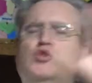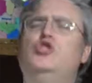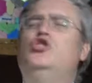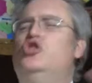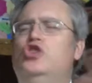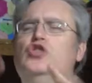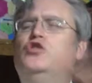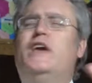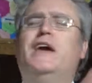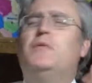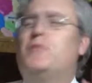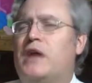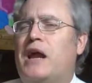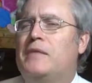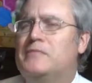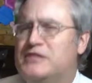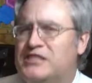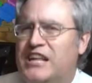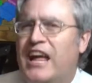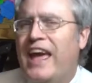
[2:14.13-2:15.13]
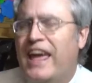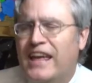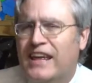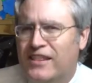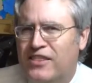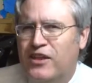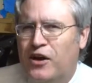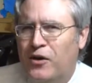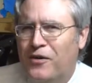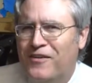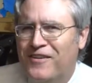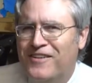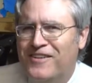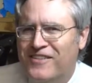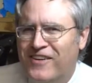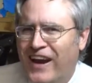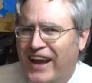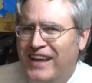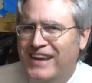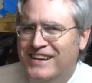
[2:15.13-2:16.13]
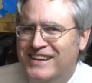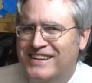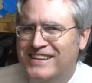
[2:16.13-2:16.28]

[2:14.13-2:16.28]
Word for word: You get what I'm saying though, right?